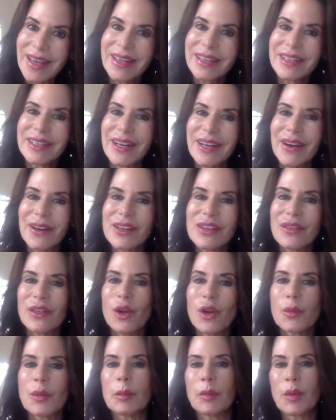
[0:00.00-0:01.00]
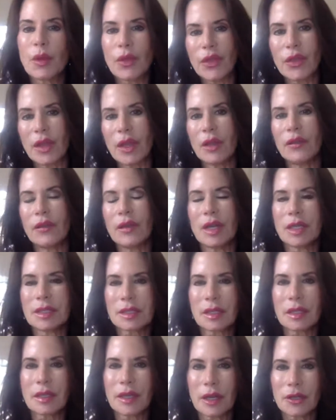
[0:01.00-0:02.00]
Even though people think of it as
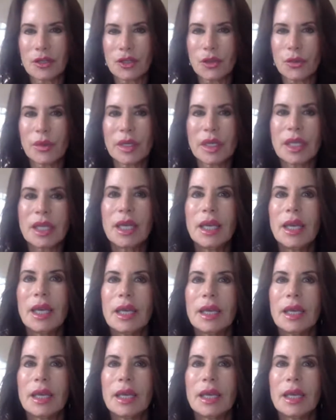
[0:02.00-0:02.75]
a luxury,